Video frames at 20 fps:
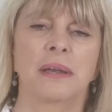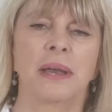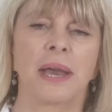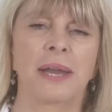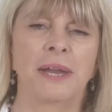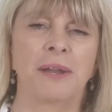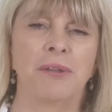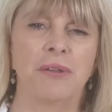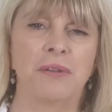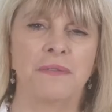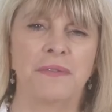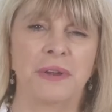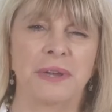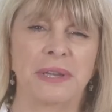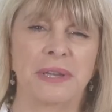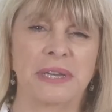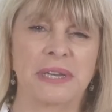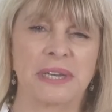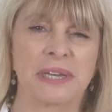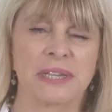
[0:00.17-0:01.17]
I know you've
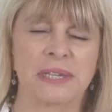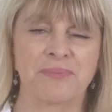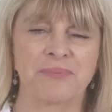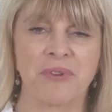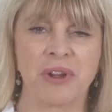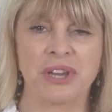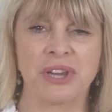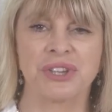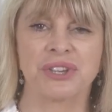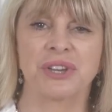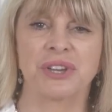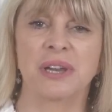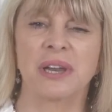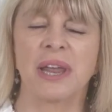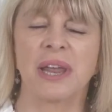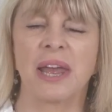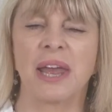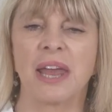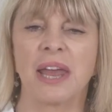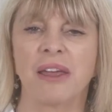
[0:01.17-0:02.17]
heard that
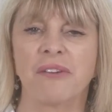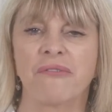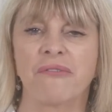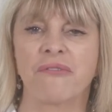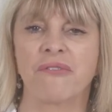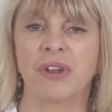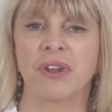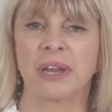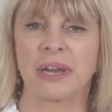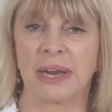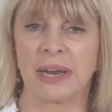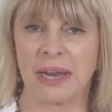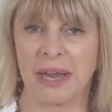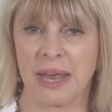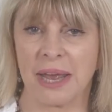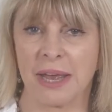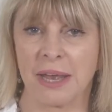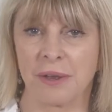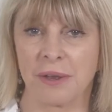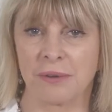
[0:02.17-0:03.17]
expression, every
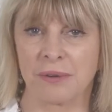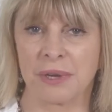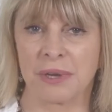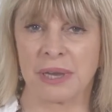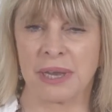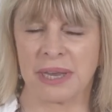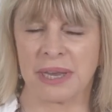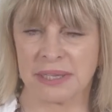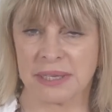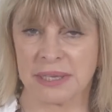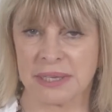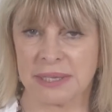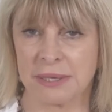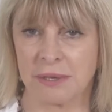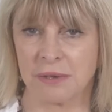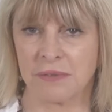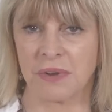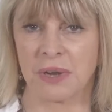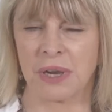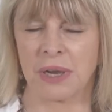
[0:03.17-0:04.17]
cloud has a
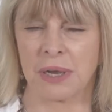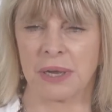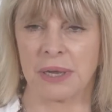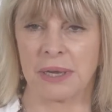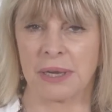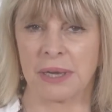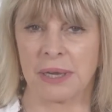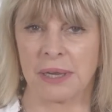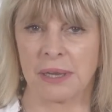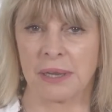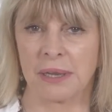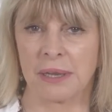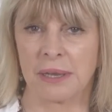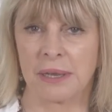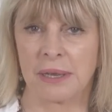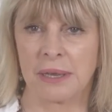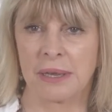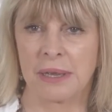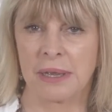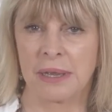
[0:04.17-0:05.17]
silver lining.
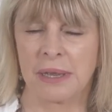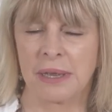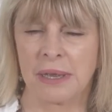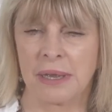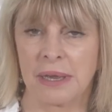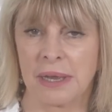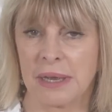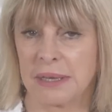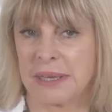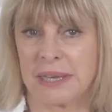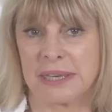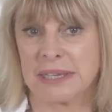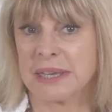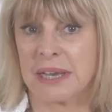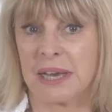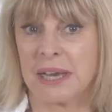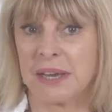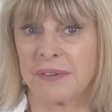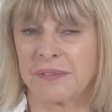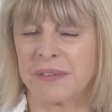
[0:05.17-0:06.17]
And that's
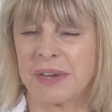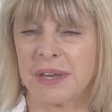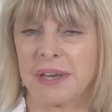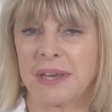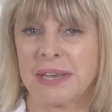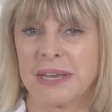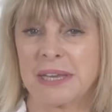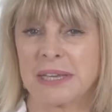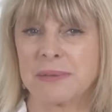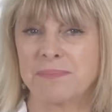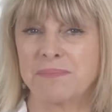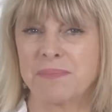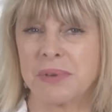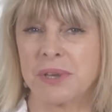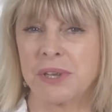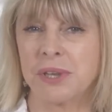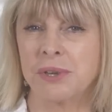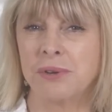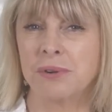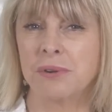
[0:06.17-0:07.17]
kind of nice,
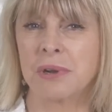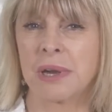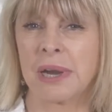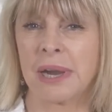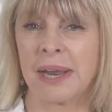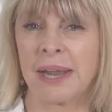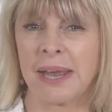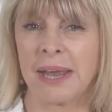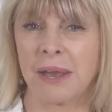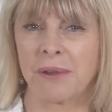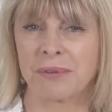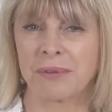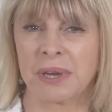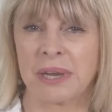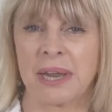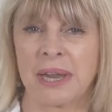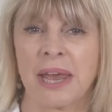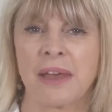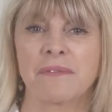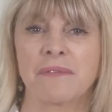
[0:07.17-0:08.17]
but your cloud
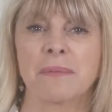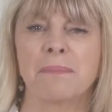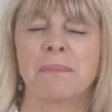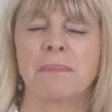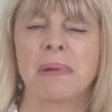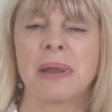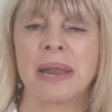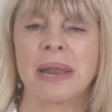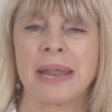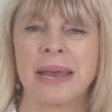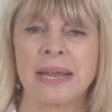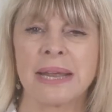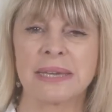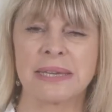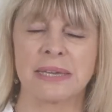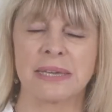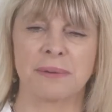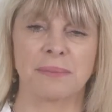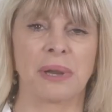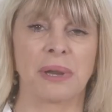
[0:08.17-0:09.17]
can have a
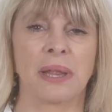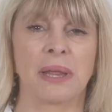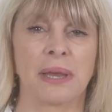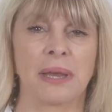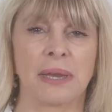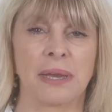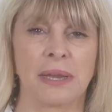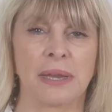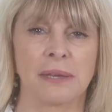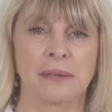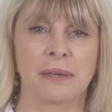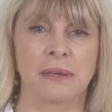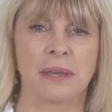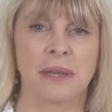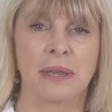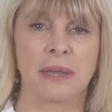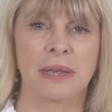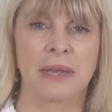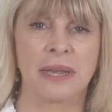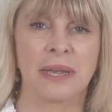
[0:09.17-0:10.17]
platinum lining
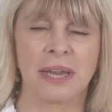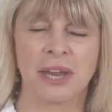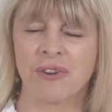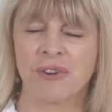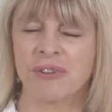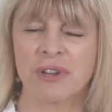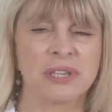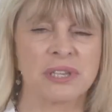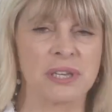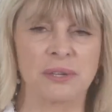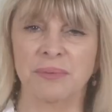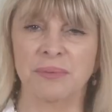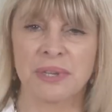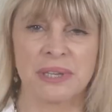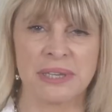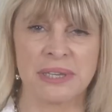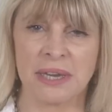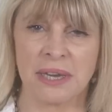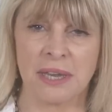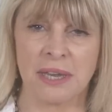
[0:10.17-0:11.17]
encrusted
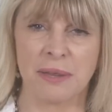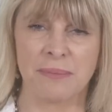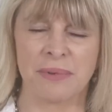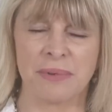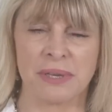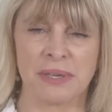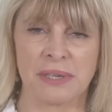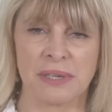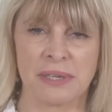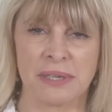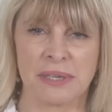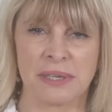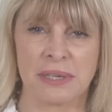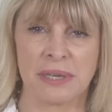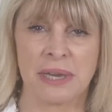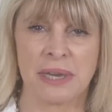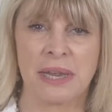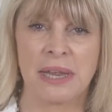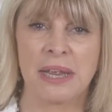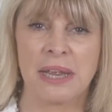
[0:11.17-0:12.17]
with diamonds
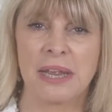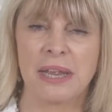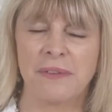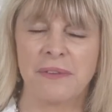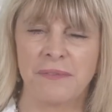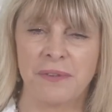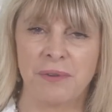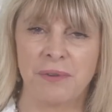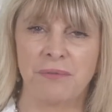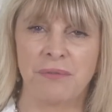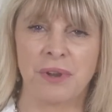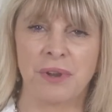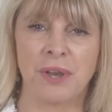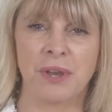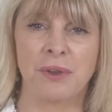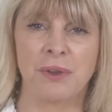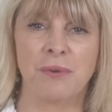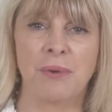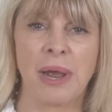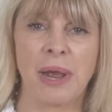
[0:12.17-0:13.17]
if you
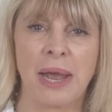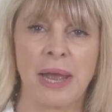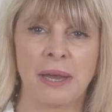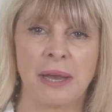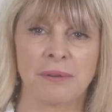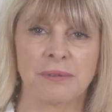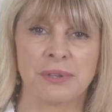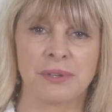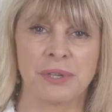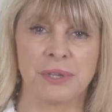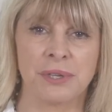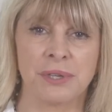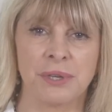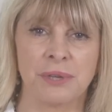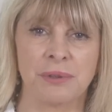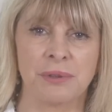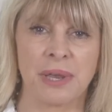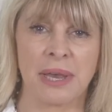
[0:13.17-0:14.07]
know how to do